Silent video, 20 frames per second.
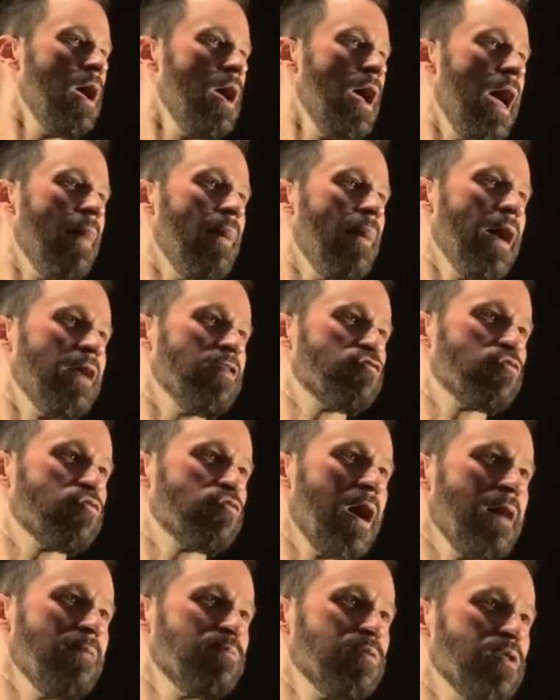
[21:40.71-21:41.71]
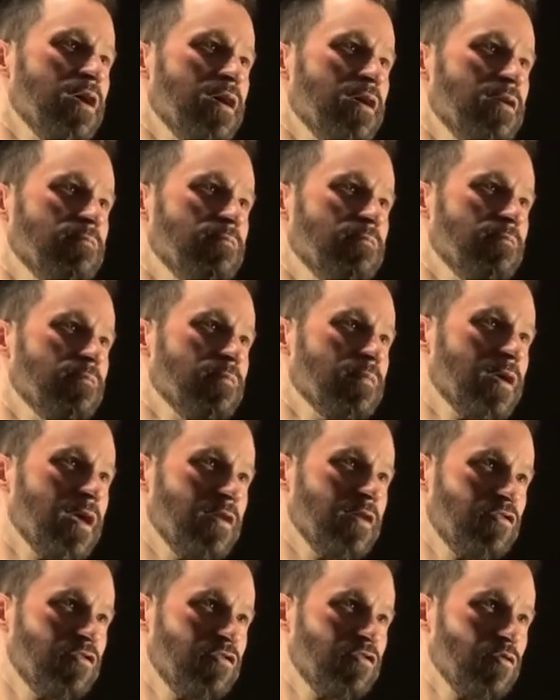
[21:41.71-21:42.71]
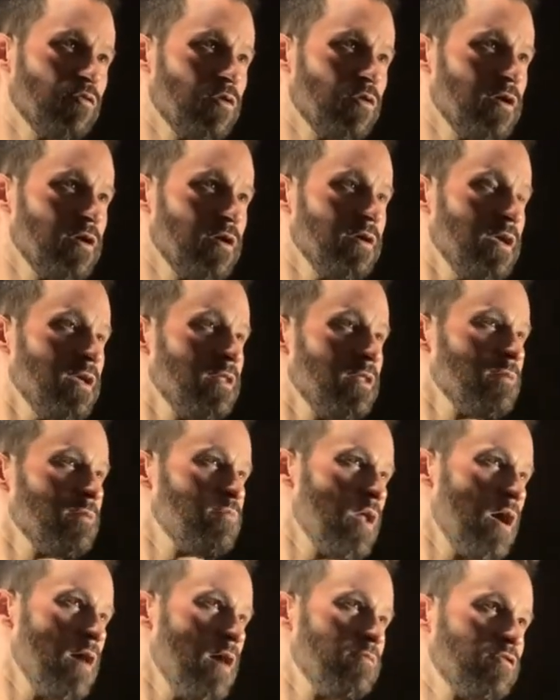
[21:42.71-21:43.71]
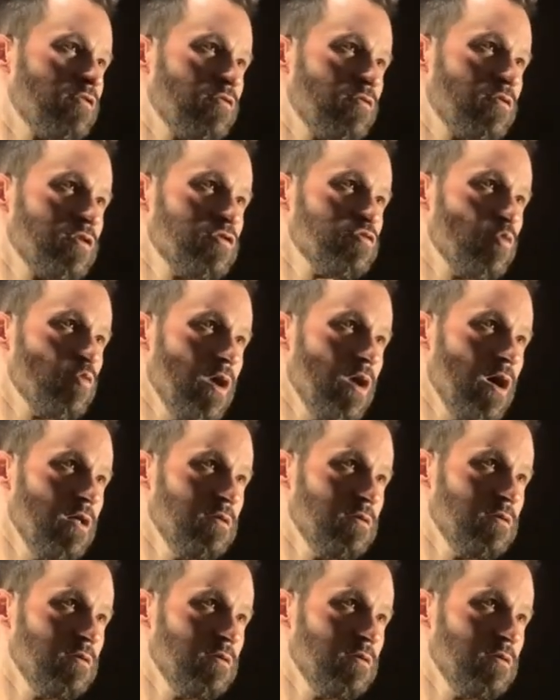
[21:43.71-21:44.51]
And that droplet gets stored in the blob store as well.